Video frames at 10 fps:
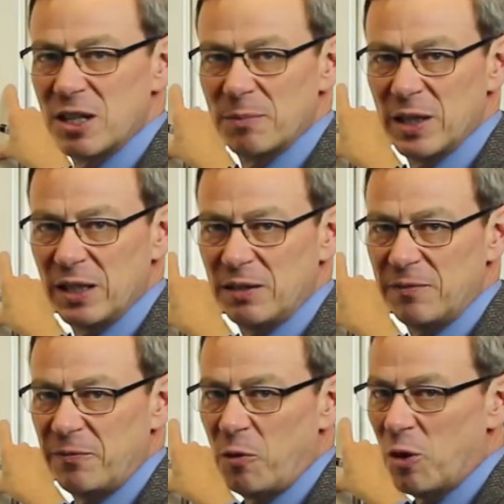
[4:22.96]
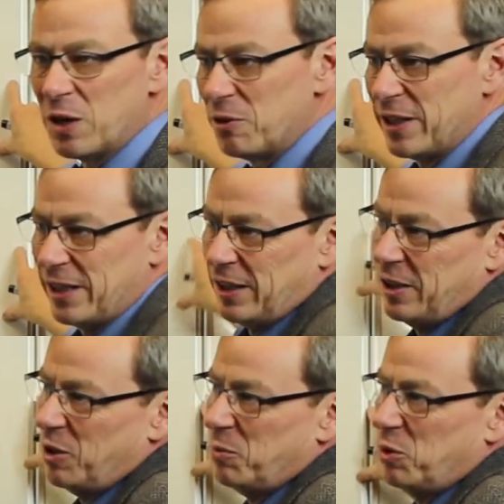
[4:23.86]
something 400 kilo
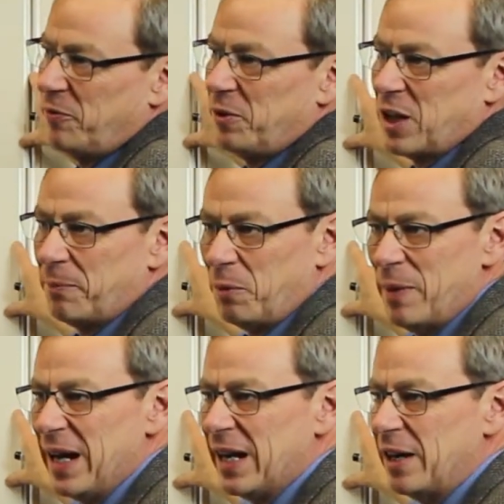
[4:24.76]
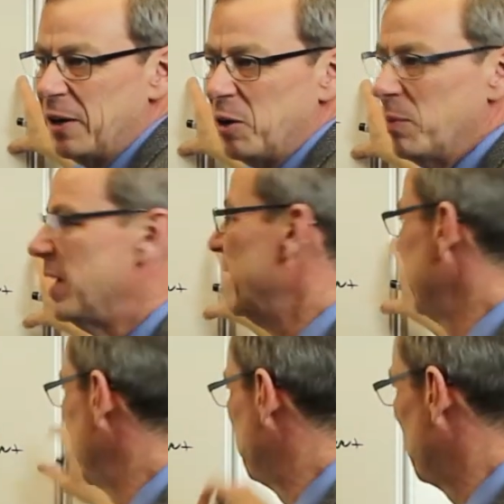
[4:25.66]
ohm to a couple mega ohm
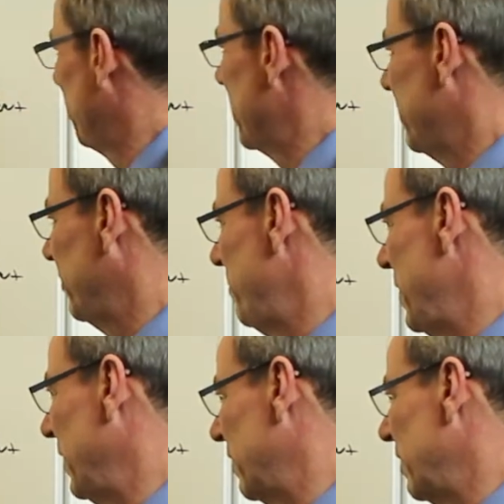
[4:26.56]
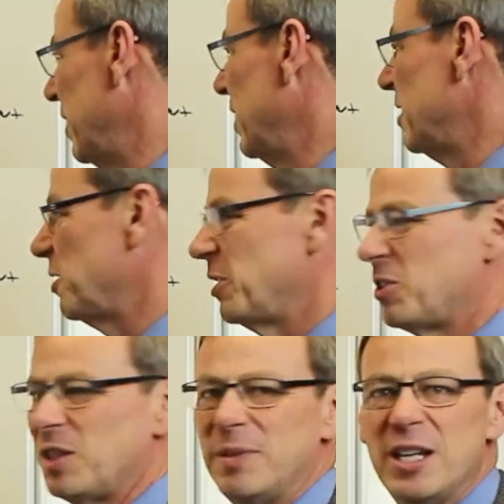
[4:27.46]
gets progressively bigger. So
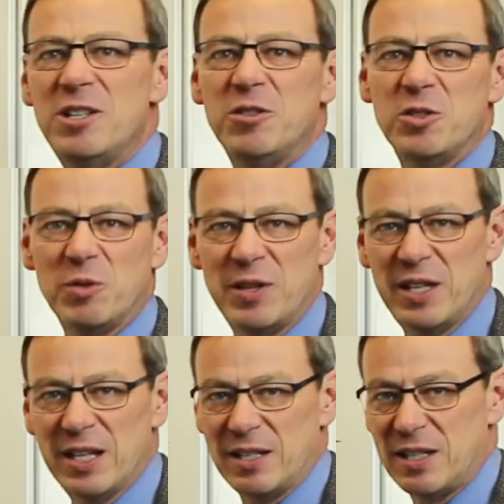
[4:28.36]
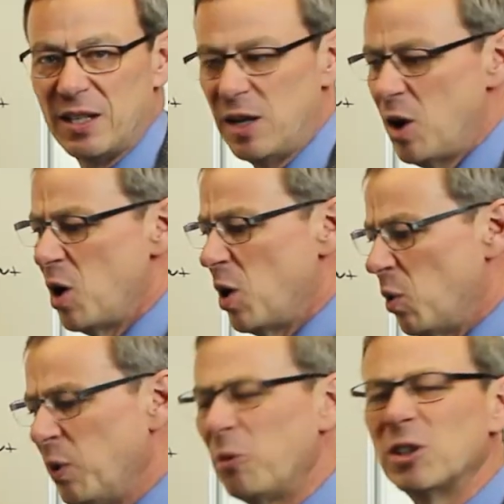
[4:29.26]
there's some issues with this.
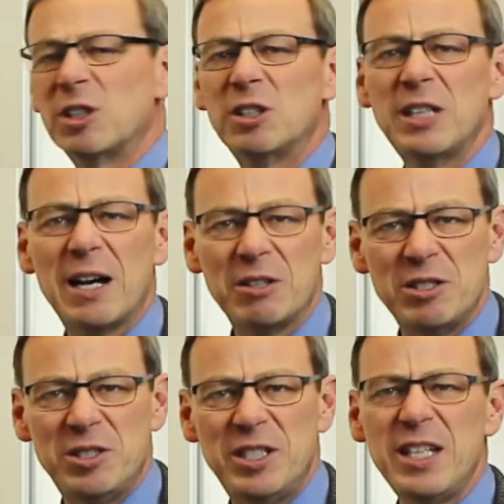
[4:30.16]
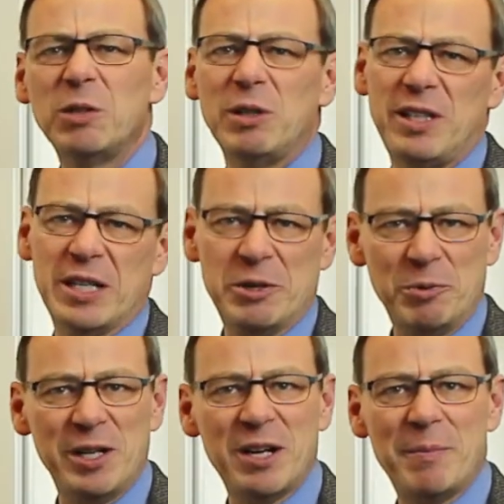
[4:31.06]
We will learn how to deal with this
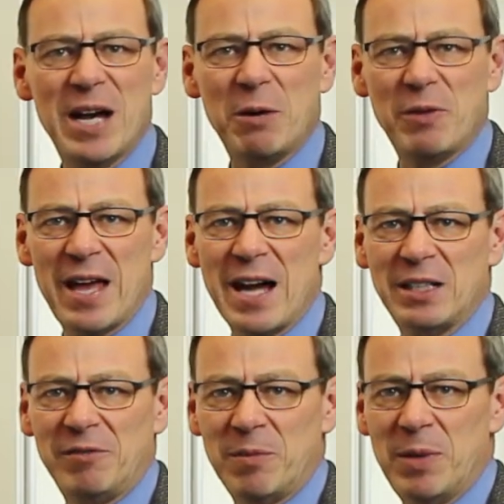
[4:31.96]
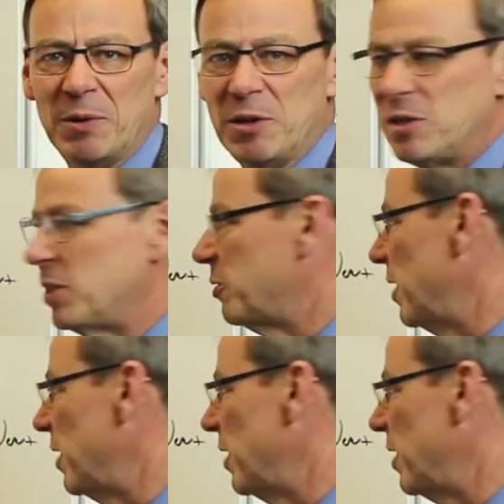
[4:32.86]
when we come back with active components and